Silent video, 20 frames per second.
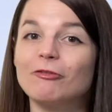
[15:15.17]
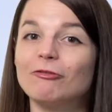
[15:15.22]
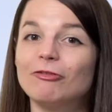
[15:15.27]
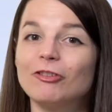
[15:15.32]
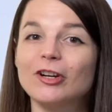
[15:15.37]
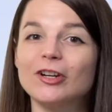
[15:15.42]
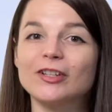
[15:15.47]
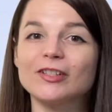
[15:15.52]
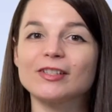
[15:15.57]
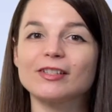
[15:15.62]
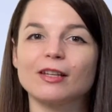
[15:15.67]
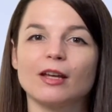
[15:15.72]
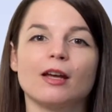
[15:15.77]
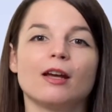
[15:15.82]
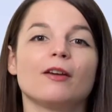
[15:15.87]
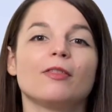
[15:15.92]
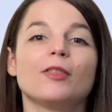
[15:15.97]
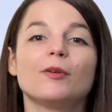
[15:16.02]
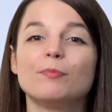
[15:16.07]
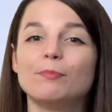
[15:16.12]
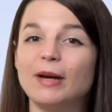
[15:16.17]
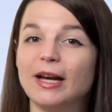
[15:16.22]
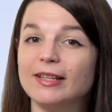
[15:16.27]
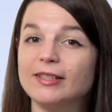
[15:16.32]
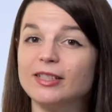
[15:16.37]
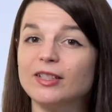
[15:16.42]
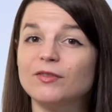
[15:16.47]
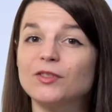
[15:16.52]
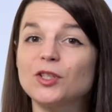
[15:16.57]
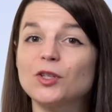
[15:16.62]
First, the
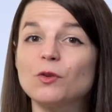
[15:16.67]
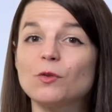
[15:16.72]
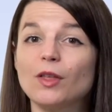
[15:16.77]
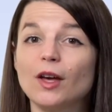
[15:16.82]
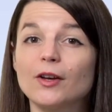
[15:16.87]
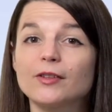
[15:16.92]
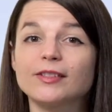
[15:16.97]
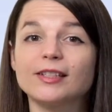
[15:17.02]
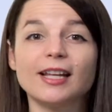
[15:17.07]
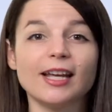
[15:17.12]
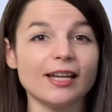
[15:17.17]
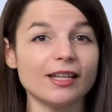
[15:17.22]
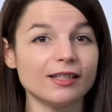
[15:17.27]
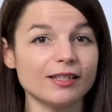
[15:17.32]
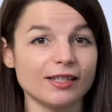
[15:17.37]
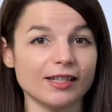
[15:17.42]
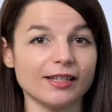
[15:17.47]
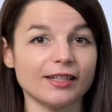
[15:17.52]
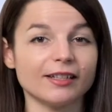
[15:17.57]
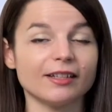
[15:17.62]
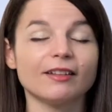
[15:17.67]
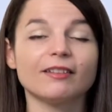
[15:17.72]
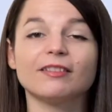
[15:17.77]
Best of 2018